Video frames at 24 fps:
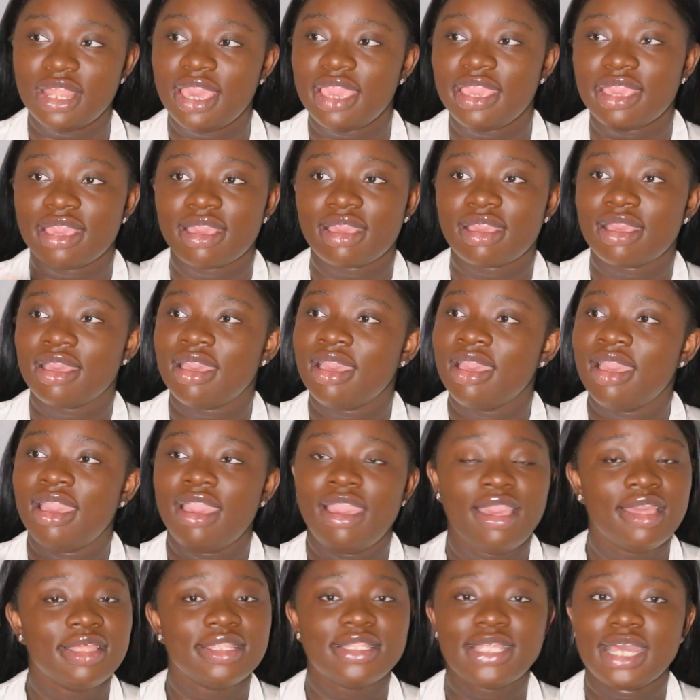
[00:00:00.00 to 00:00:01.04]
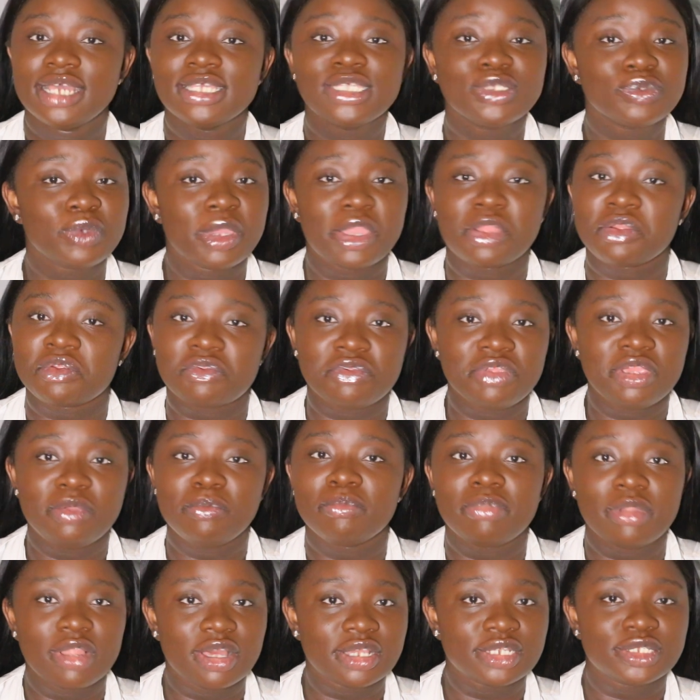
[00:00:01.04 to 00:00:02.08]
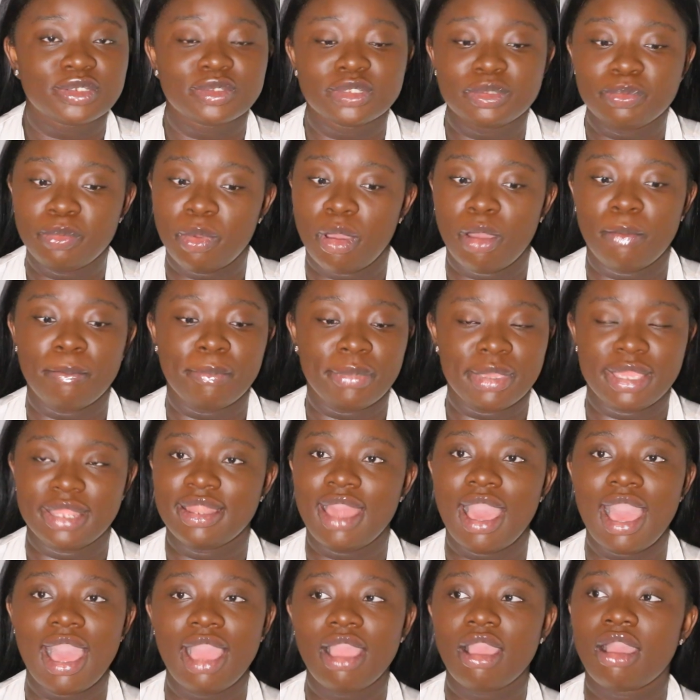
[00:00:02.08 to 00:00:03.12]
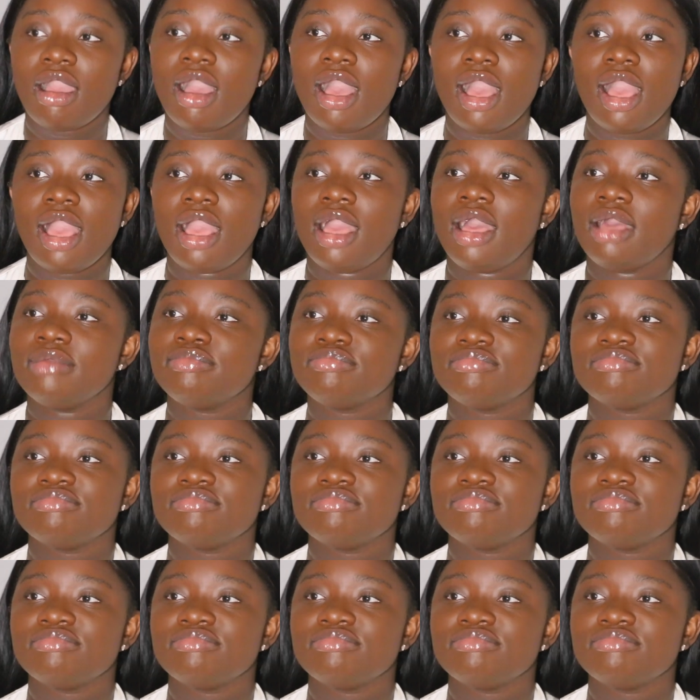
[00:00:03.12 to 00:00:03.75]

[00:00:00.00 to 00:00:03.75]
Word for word: Like, that's when cream blush was popping. I, I